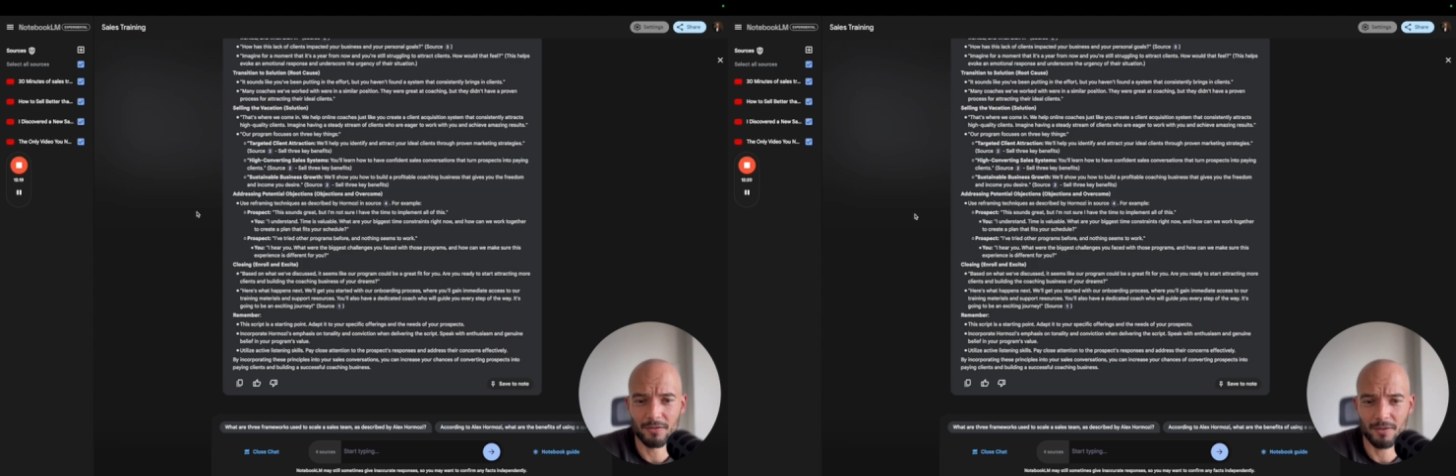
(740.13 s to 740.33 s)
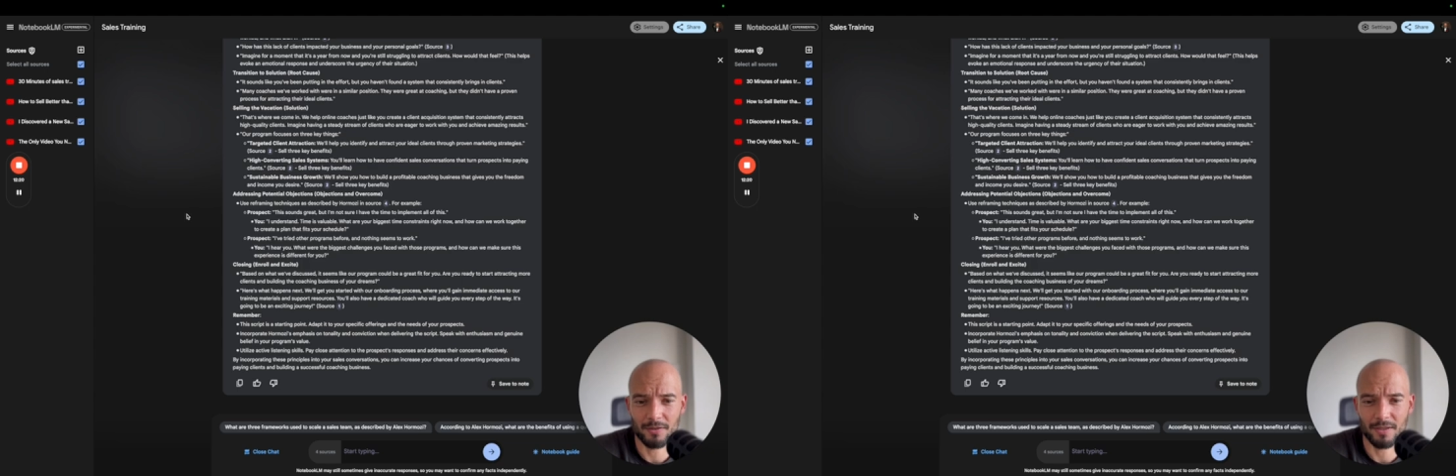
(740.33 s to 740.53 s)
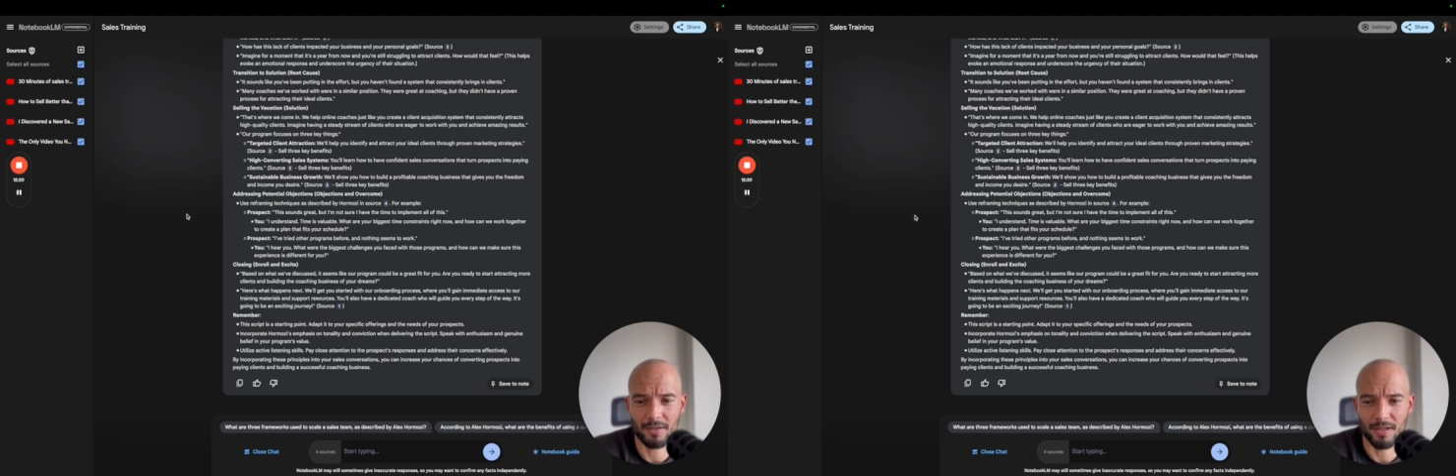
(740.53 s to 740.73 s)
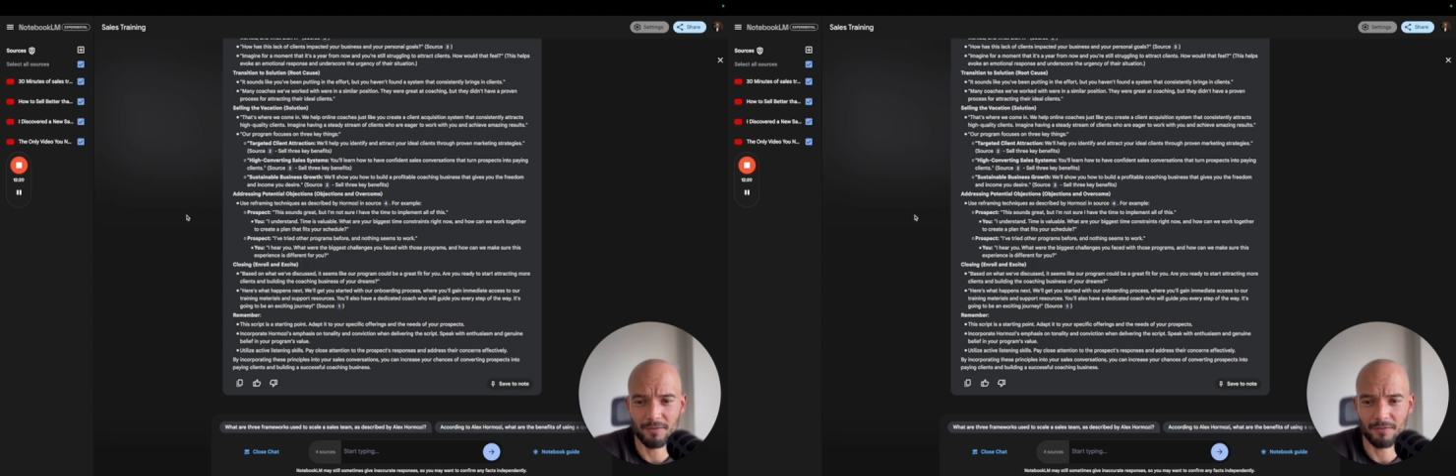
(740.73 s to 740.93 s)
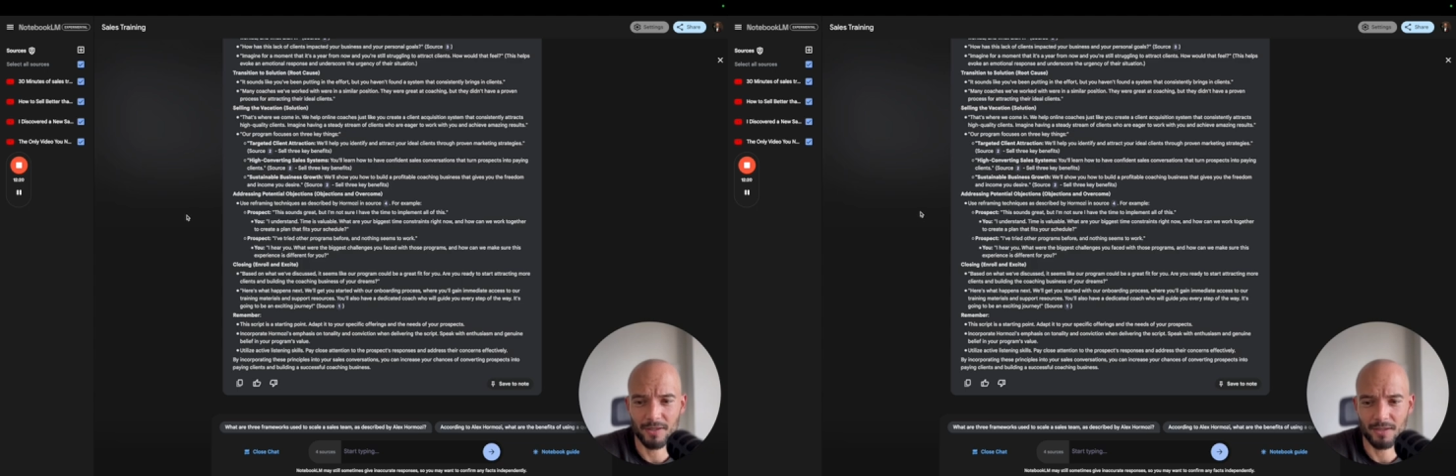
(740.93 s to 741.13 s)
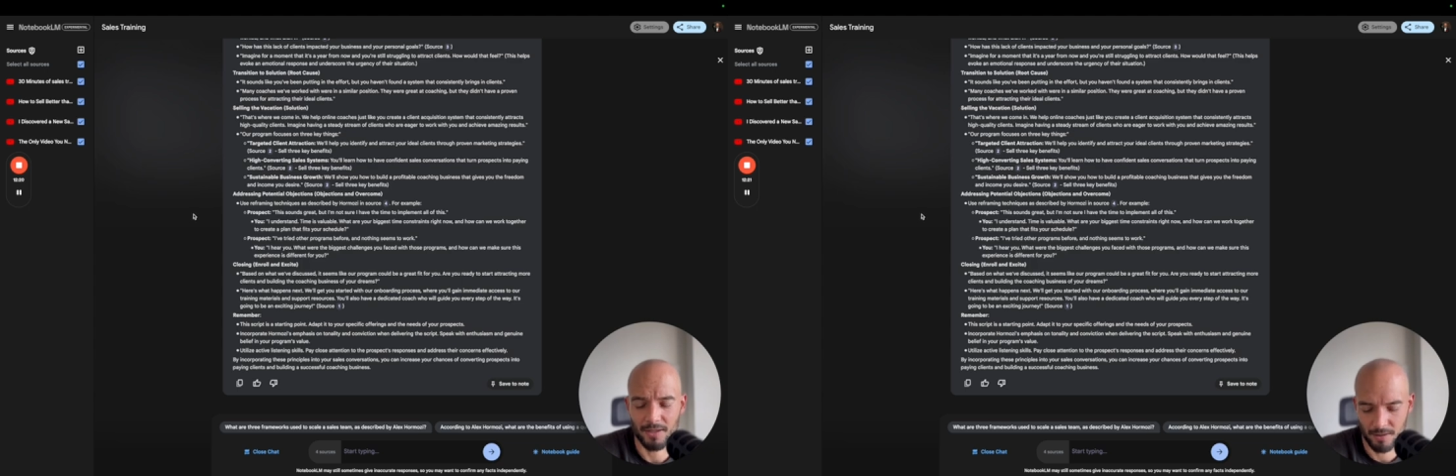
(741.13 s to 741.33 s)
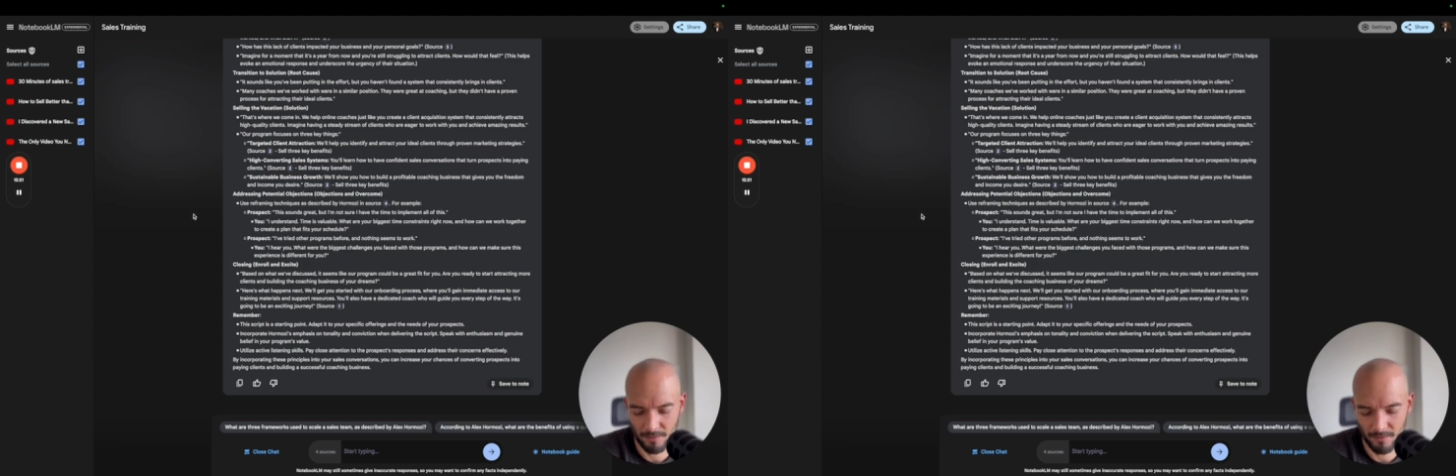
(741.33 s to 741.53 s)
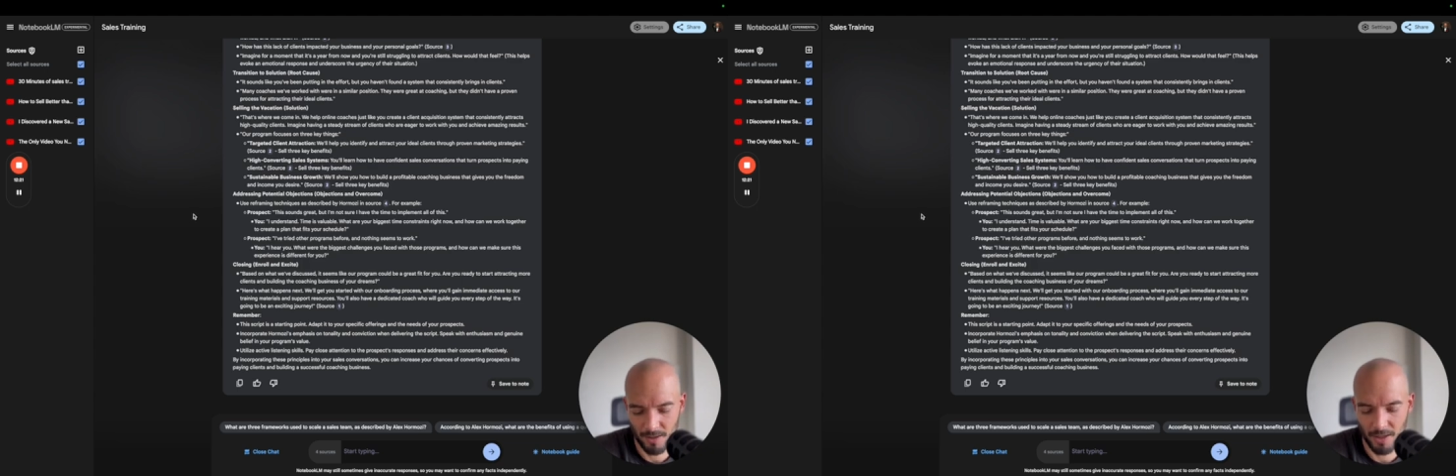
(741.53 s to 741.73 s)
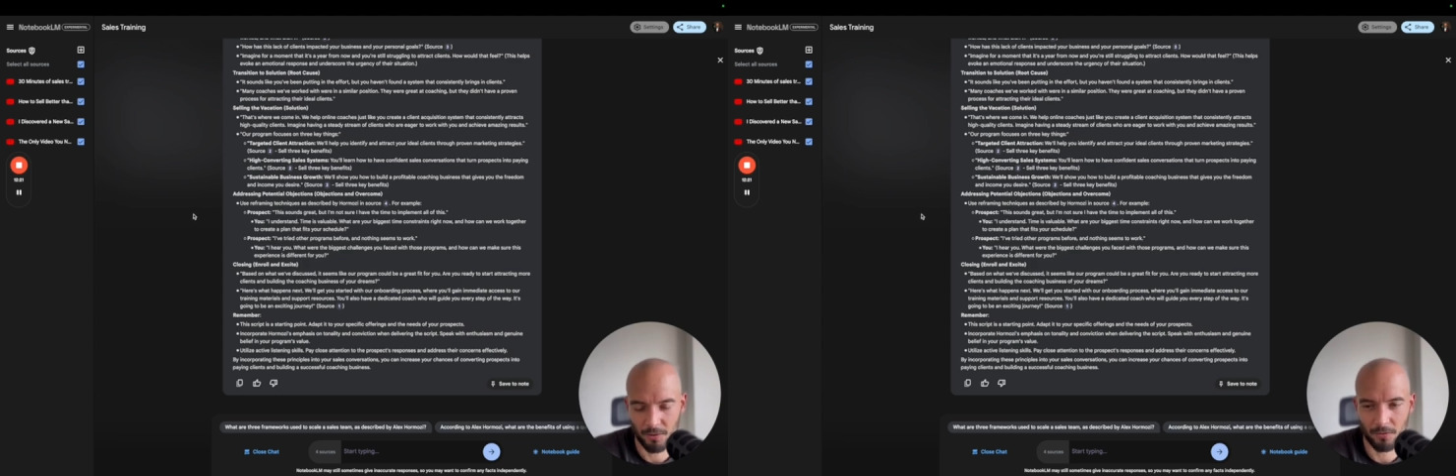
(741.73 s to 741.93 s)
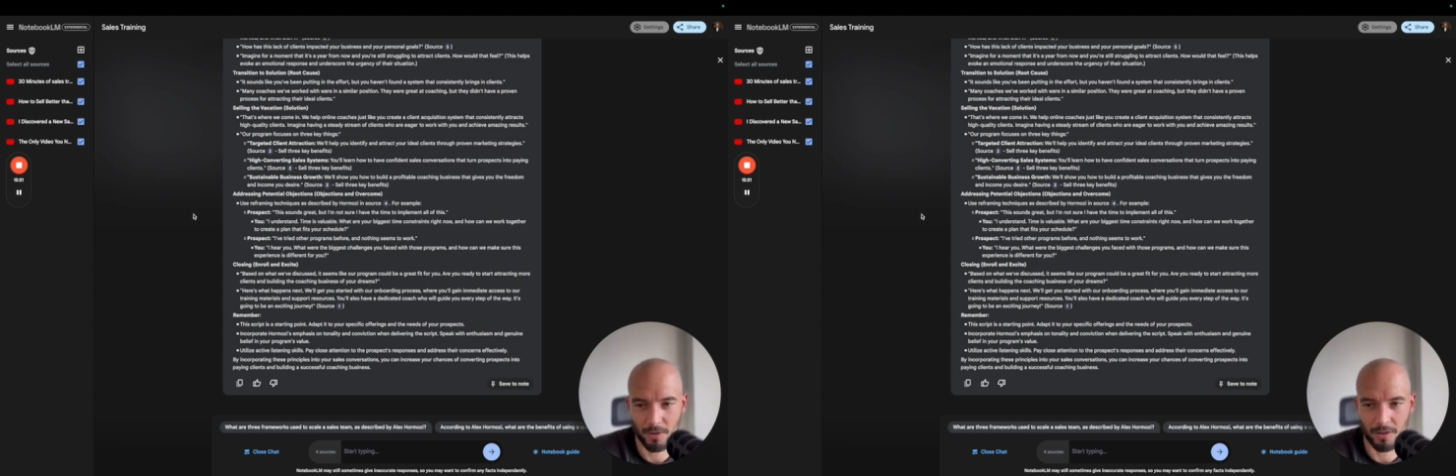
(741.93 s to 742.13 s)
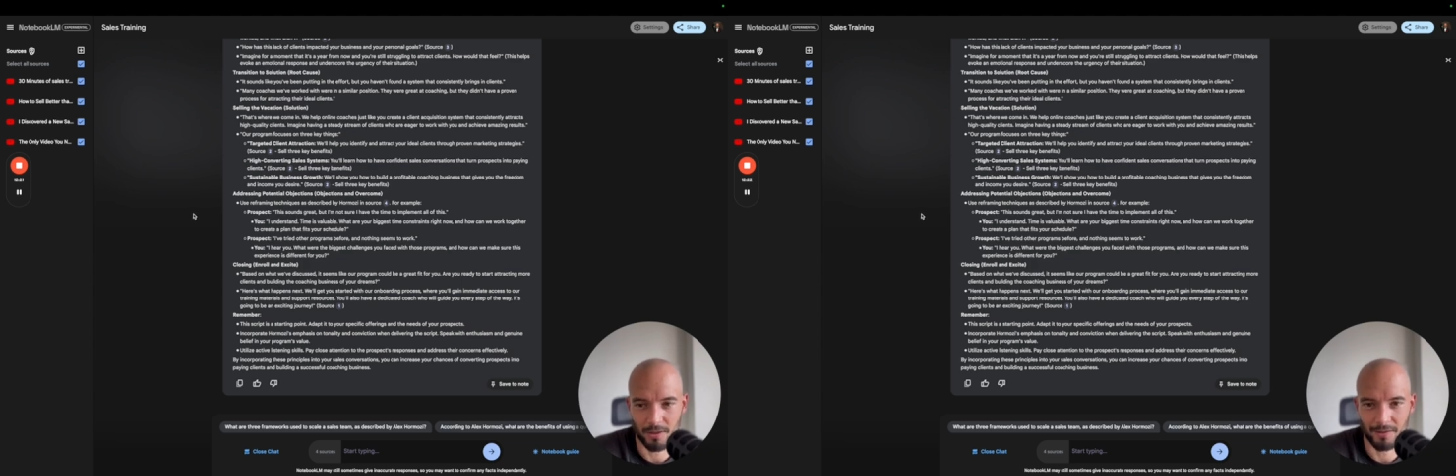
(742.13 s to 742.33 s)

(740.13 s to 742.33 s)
because I think like I don't want to